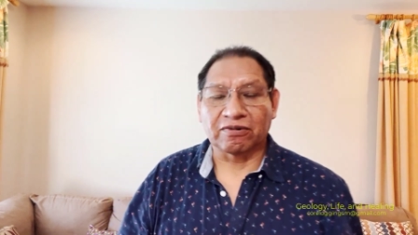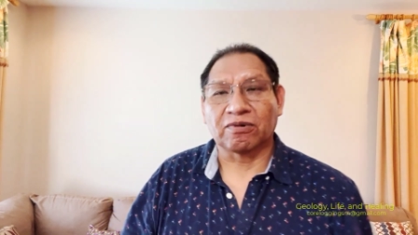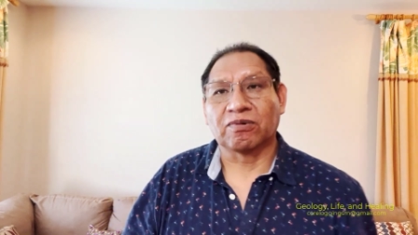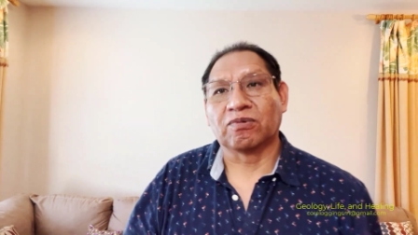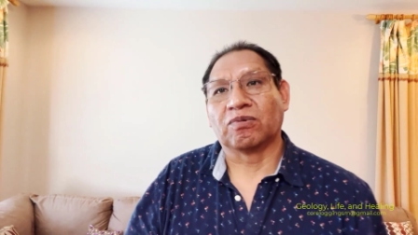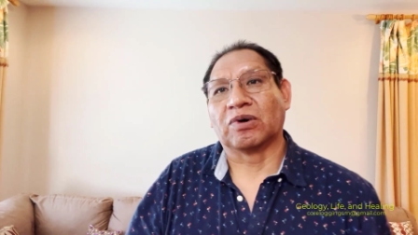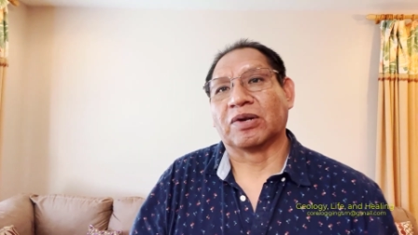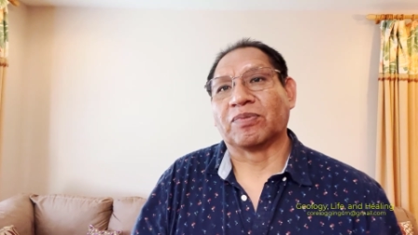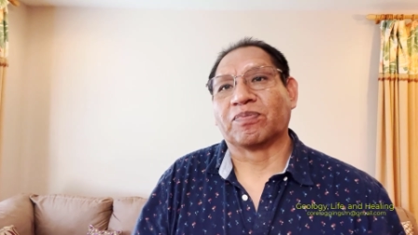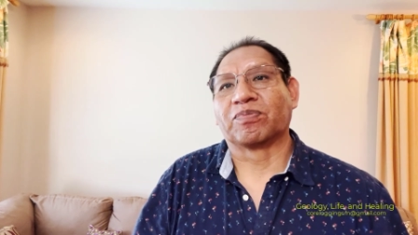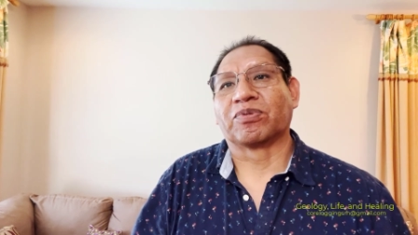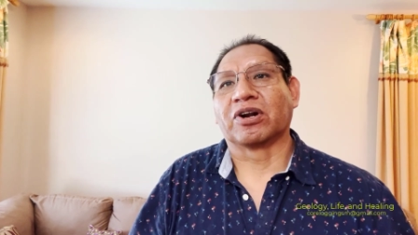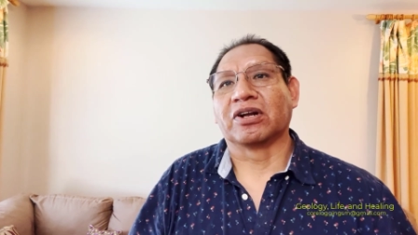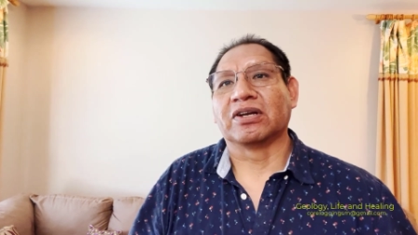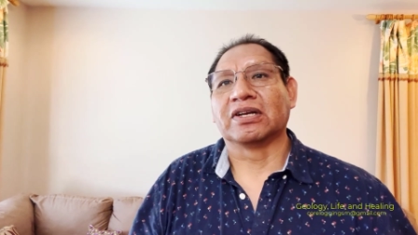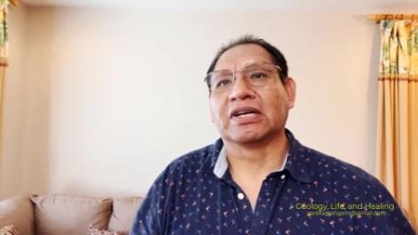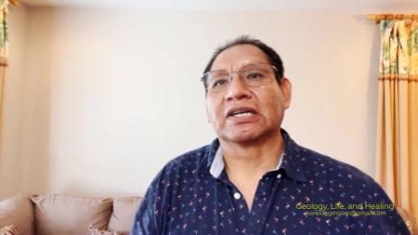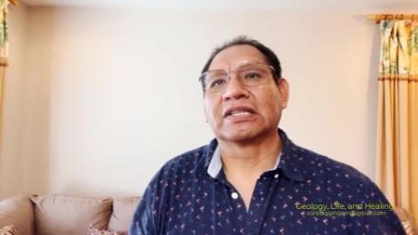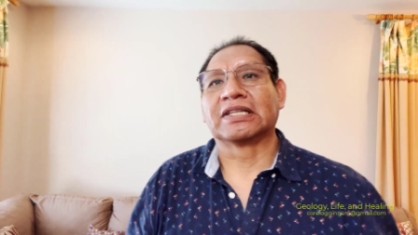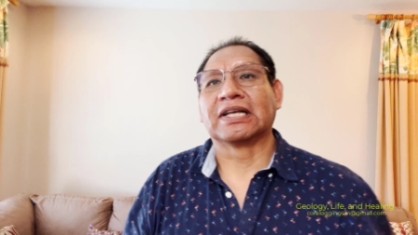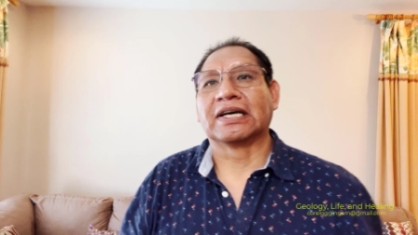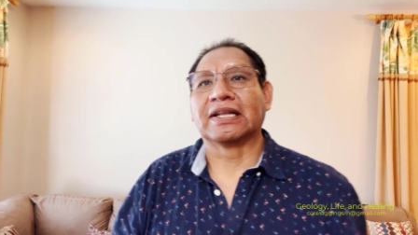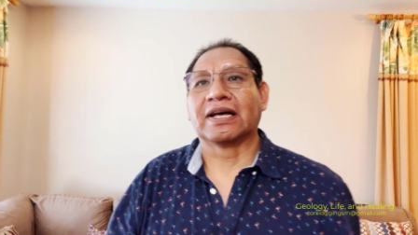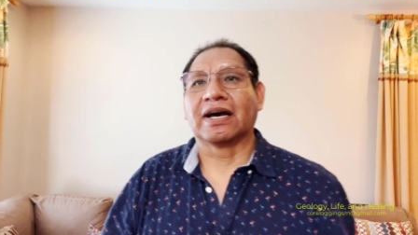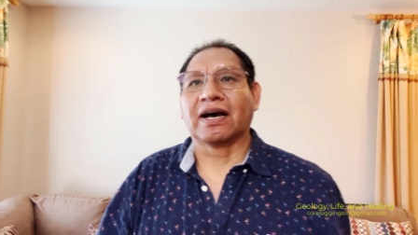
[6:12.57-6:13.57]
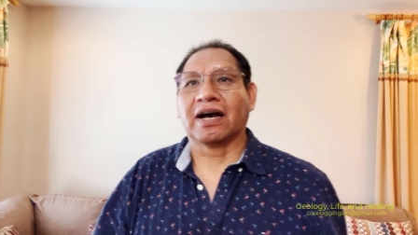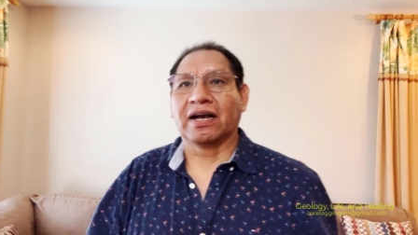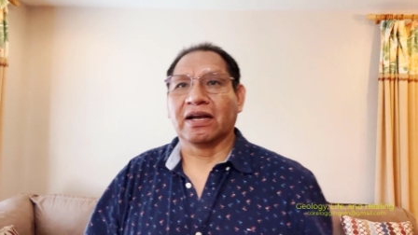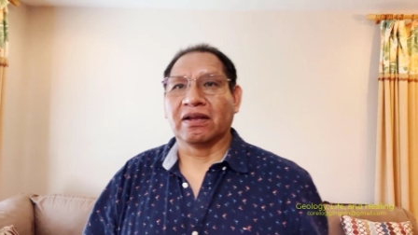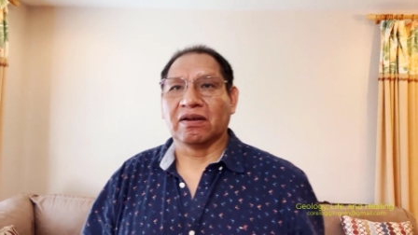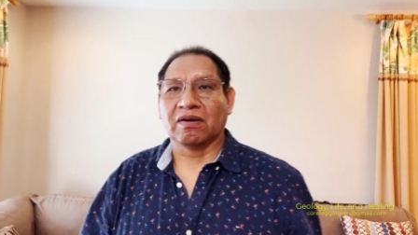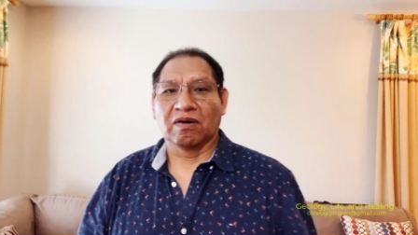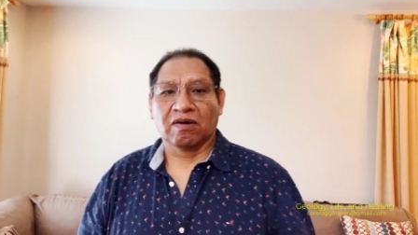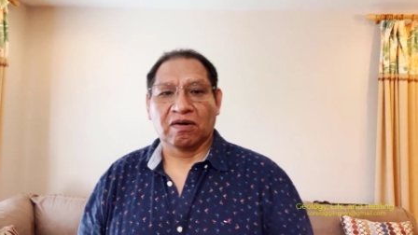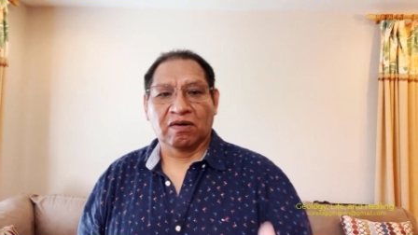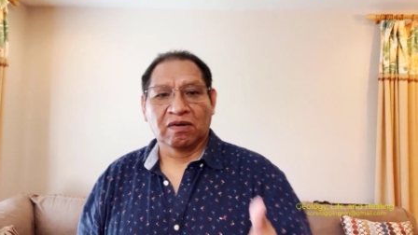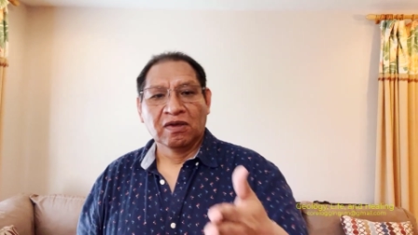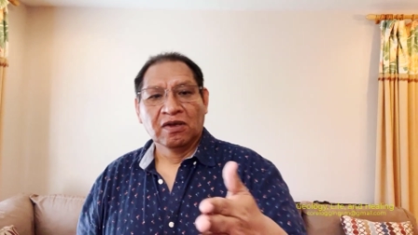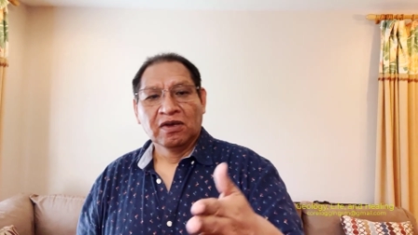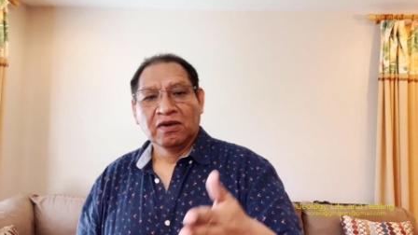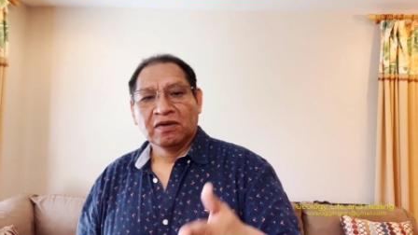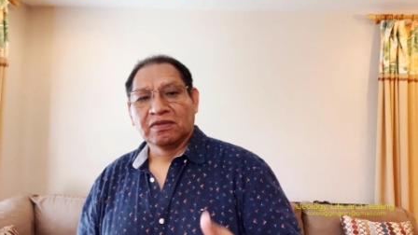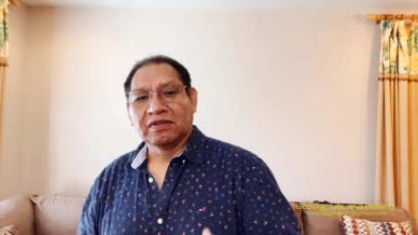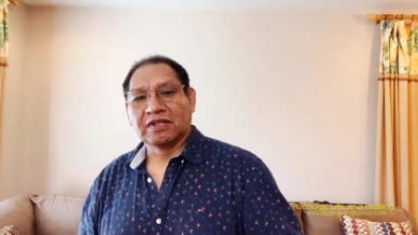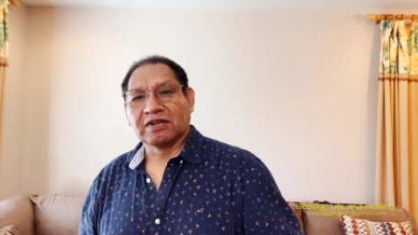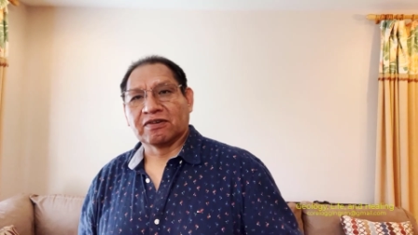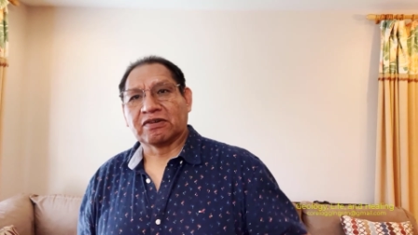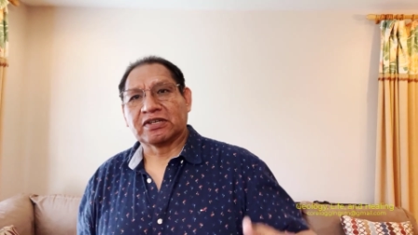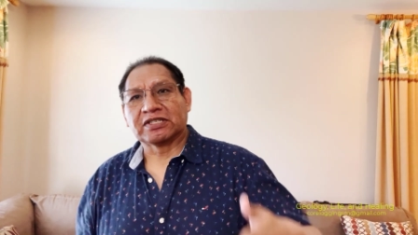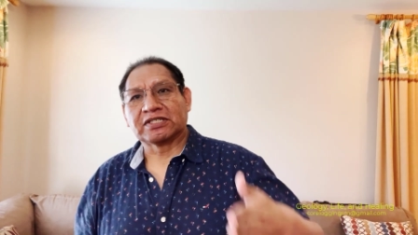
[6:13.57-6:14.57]
One project that I know,
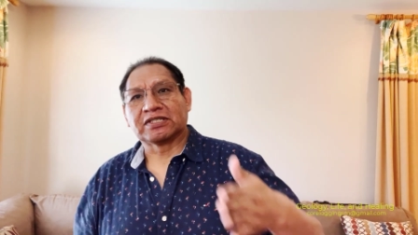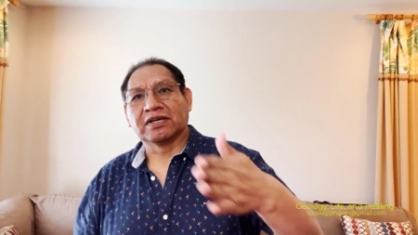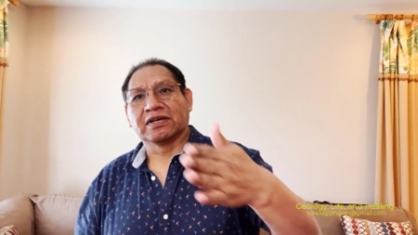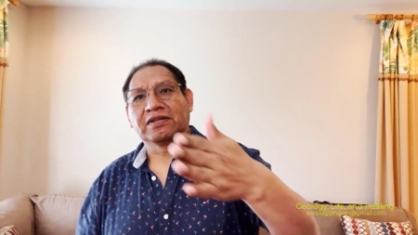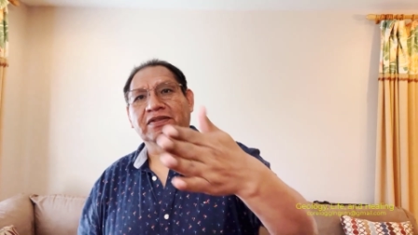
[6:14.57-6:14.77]
there's